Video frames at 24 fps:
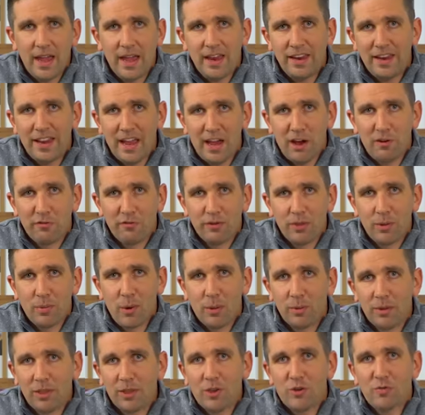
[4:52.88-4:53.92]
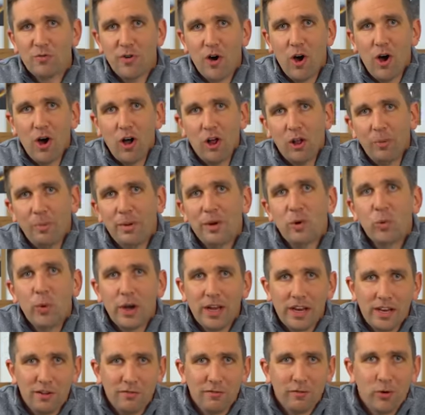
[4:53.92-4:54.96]
And now for the moment that you've all been
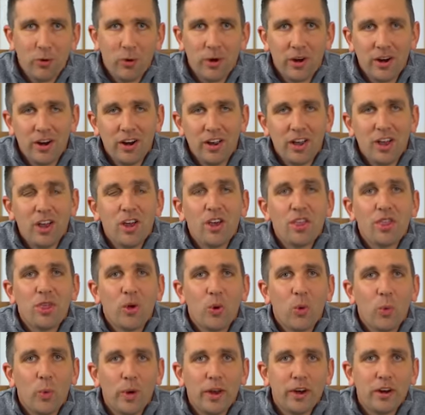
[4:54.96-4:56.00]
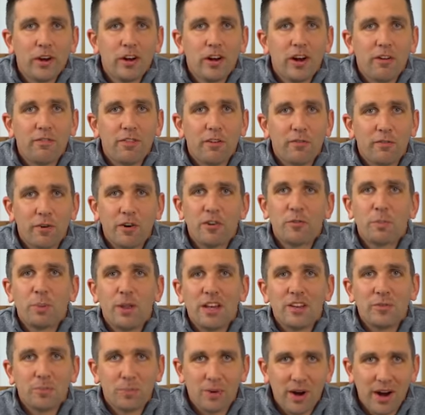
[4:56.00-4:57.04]
waiting for, the winner of the first
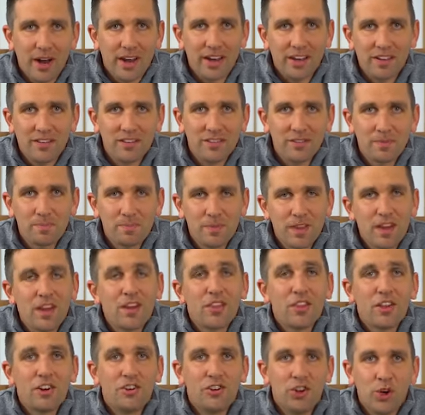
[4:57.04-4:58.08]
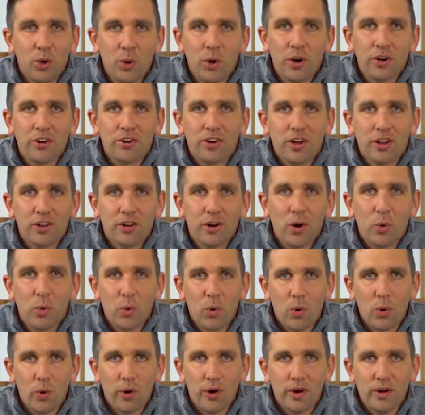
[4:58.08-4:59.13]
place prize. The $200
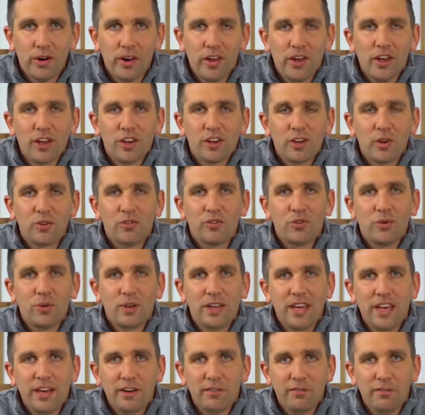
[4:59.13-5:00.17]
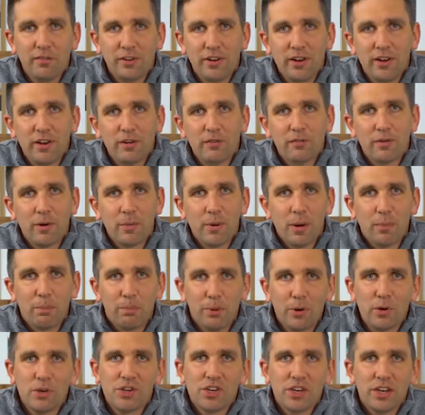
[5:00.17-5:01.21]
award goes to Gift from
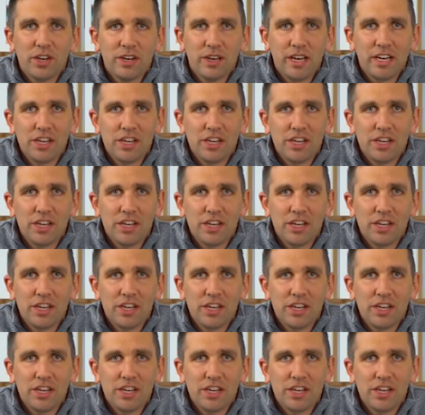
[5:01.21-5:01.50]
Abuja,